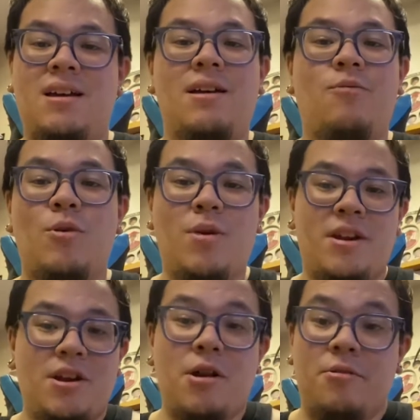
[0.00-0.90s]
We want
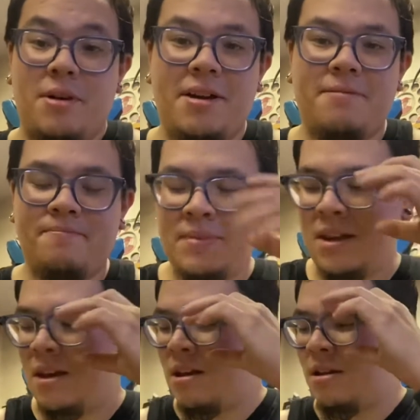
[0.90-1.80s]
to know, right?
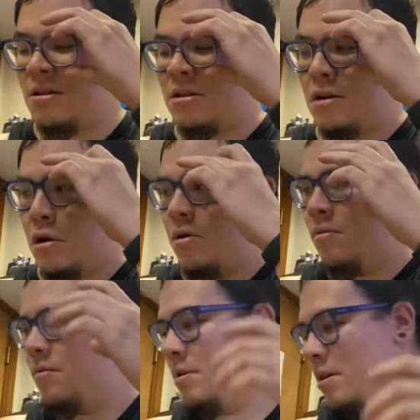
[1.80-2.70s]

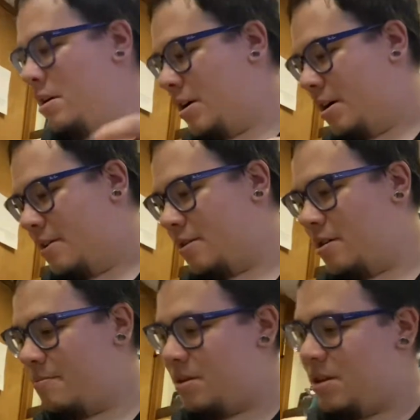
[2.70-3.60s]
So, the
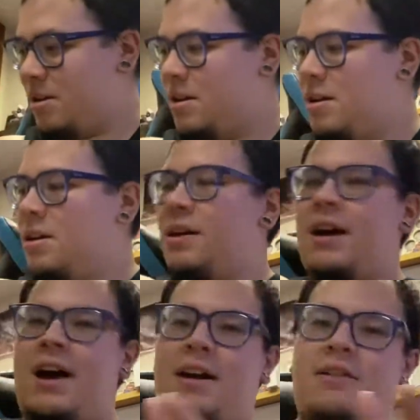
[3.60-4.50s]
company
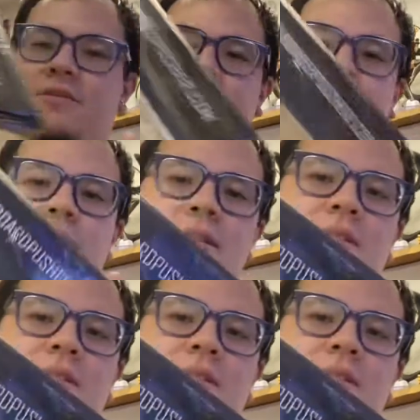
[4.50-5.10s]
I used